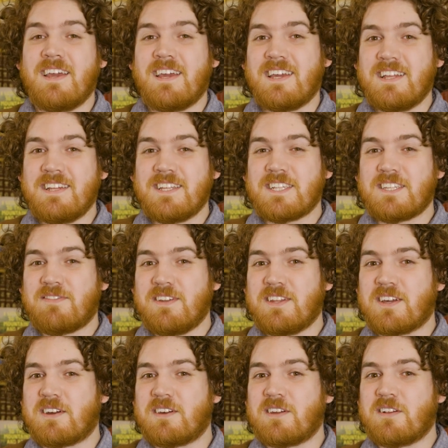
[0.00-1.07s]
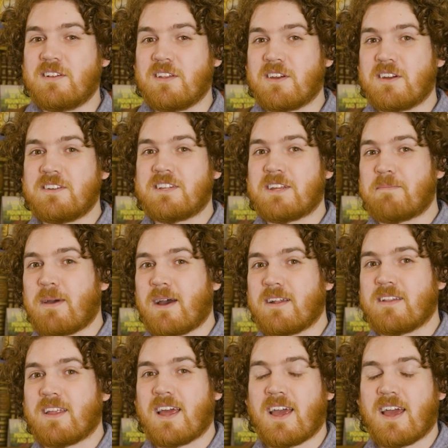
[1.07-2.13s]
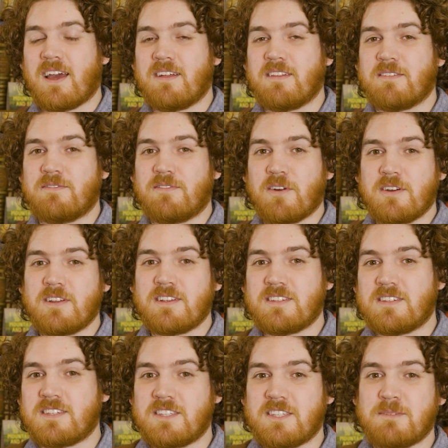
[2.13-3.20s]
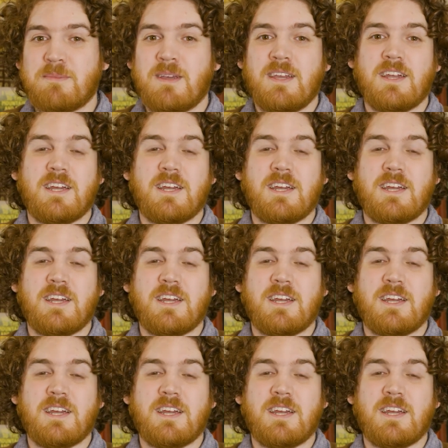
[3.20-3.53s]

In this video, you learned about how the voting system